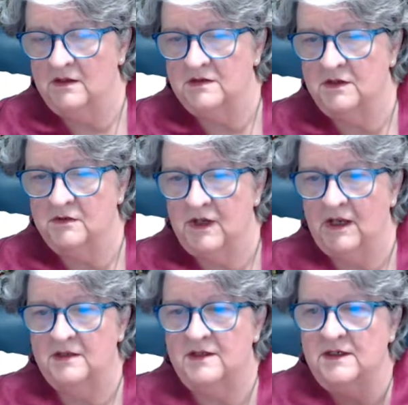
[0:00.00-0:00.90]
So
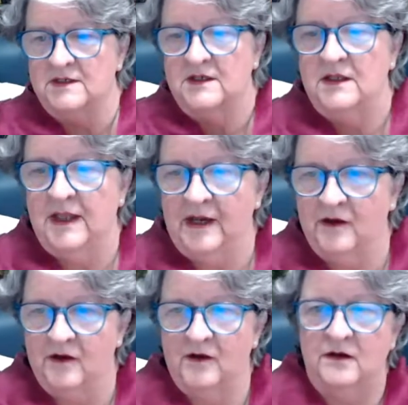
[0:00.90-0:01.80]
next is
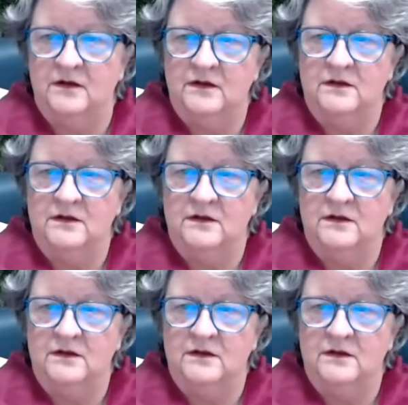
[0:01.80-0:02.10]
Claire.